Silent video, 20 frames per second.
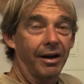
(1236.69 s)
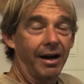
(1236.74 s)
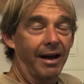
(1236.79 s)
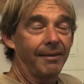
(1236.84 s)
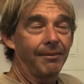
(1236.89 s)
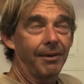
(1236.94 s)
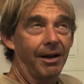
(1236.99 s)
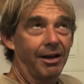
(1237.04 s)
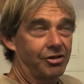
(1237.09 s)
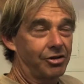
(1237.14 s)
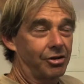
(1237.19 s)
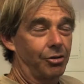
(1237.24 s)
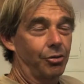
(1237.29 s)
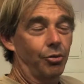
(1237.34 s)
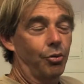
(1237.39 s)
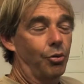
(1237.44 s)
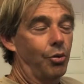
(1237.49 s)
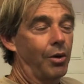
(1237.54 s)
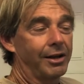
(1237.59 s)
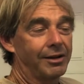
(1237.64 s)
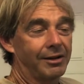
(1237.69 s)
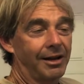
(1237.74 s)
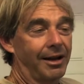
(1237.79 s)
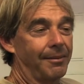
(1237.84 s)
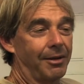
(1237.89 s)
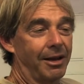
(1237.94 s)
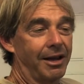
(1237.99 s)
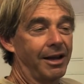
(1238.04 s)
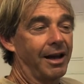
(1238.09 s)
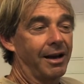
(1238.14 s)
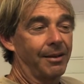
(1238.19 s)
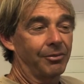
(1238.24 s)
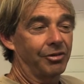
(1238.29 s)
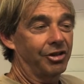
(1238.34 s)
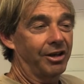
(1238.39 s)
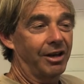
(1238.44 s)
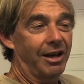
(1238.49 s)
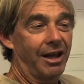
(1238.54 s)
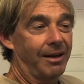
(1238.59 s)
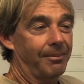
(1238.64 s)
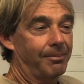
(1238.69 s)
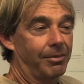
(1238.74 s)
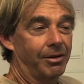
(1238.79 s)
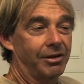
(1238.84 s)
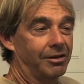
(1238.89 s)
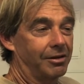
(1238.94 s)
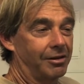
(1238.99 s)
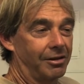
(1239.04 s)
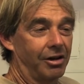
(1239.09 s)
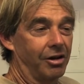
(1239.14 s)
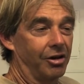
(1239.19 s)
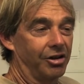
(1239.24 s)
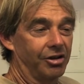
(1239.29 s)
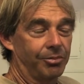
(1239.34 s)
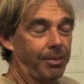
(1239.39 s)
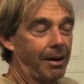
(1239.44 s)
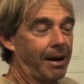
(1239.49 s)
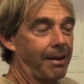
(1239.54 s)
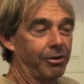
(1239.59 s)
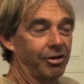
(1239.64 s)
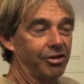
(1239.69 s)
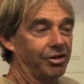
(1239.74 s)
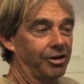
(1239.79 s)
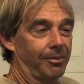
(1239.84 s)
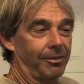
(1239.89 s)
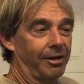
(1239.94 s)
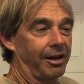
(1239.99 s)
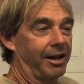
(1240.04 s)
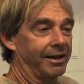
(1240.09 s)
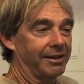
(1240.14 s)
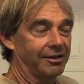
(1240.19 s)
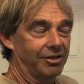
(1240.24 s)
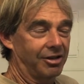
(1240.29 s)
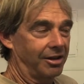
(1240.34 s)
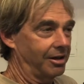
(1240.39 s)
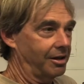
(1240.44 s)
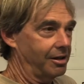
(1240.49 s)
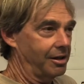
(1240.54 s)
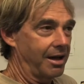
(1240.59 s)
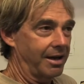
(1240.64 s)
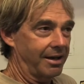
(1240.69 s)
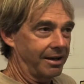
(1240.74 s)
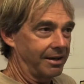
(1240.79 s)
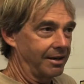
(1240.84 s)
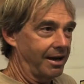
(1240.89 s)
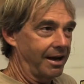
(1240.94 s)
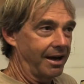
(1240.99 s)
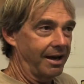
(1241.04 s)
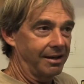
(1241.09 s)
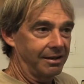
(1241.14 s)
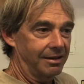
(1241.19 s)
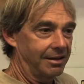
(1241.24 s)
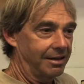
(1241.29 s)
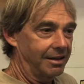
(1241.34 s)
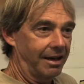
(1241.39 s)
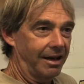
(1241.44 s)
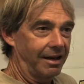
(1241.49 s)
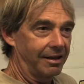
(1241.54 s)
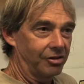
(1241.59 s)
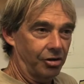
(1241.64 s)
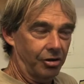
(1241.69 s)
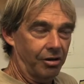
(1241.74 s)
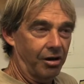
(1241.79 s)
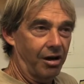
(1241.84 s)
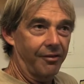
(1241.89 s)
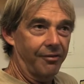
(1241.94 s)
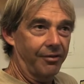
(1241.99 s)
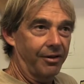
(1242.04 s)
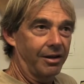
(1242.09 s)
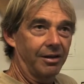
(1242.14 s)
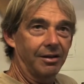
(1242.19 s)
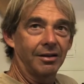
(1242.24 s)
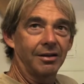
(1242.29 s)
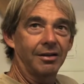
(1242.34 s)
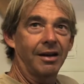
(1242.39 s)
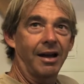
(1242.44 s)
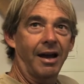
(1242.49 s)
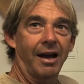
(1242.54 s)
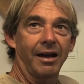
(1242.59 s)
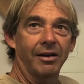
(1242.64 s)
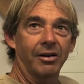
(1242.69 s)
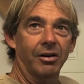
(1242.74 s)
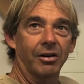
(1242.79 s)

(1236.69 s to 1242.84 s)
I'm not sure what time they got them set at, but you know, it's probably something like 10 o'clock at night, and then they turn off at 9.